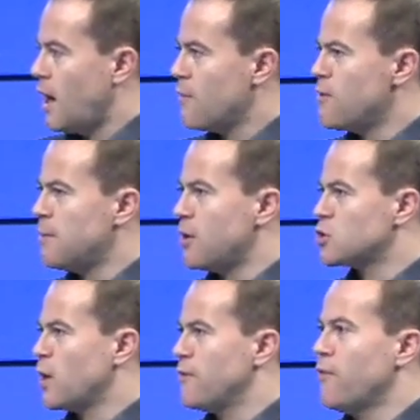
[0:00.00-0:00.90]
I've read
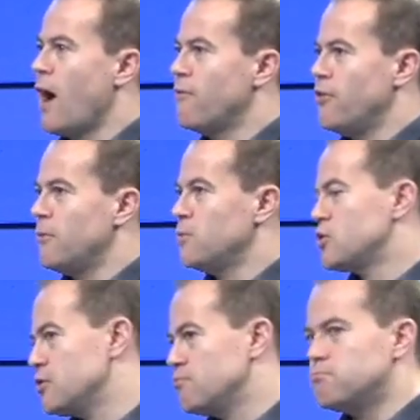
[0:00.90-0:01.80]
about 25 of them,
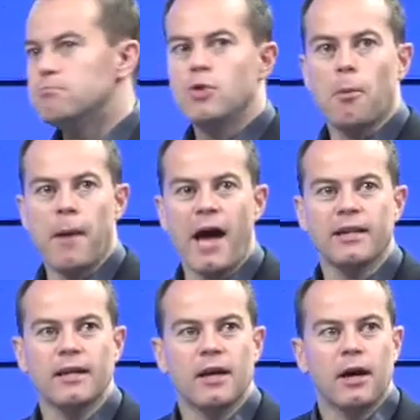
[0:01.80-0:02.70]
which are not bad,